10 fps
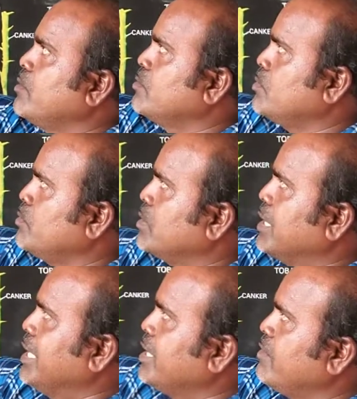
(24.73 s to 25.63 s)
So
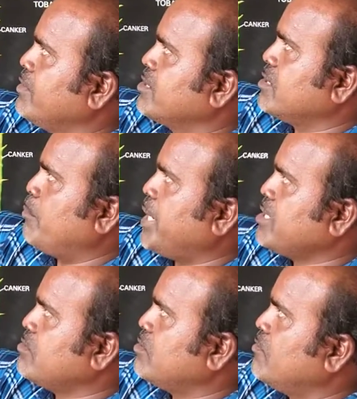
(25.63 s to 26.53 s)
even this the
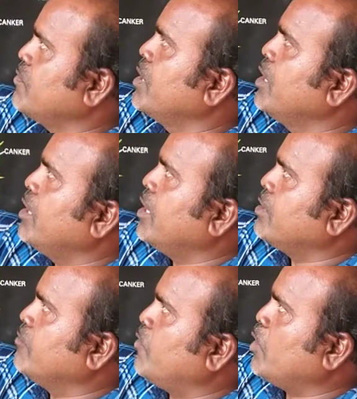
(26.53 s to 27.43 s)
patches of
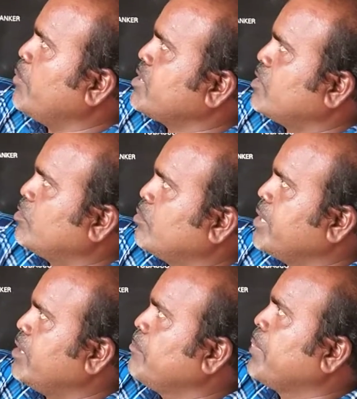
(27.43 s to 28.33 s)
the formation it will
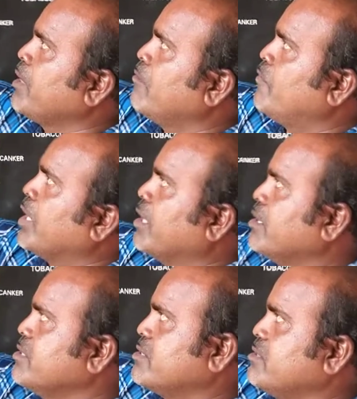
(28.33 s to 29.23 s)
be a fungal
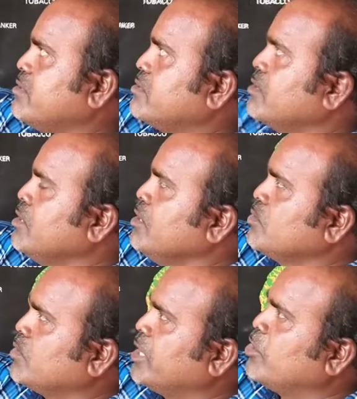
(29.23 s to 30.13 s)
diseases.
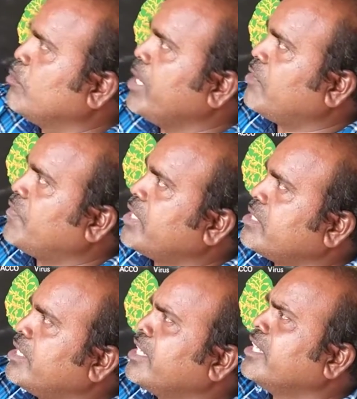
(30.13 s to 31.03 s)
So they will be
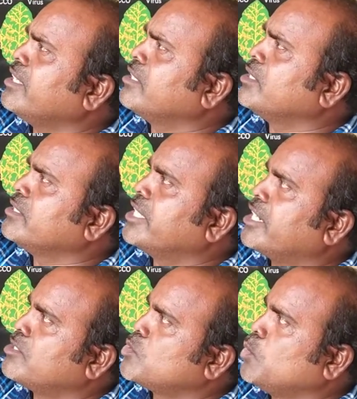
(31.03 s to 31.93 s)
affected in a, there
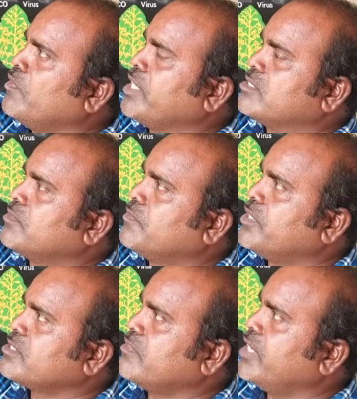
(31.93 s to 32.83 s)
are two ways.
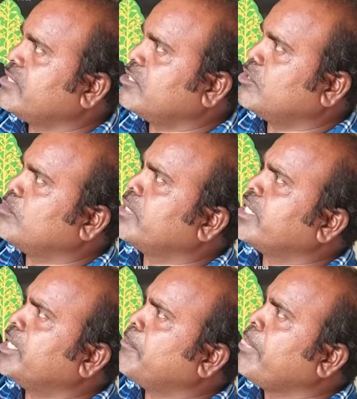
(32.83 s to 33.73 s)
First way is it will be
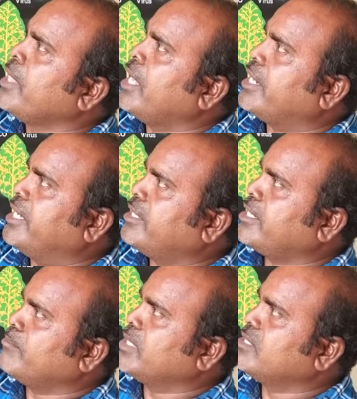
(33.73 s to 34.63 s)
in a
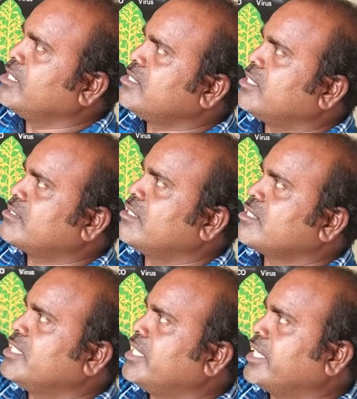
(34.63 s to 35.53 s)
direct methods as well as
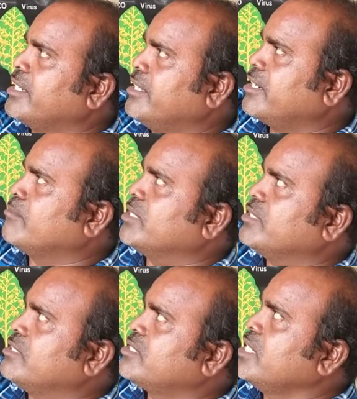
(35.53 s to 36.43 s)
in the indirect
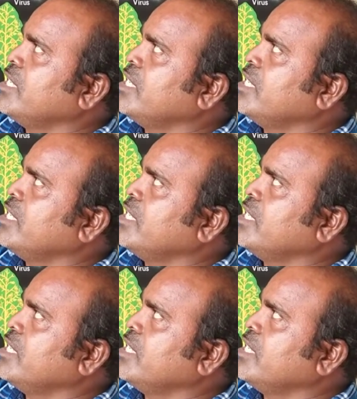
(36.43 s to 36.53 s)
methods.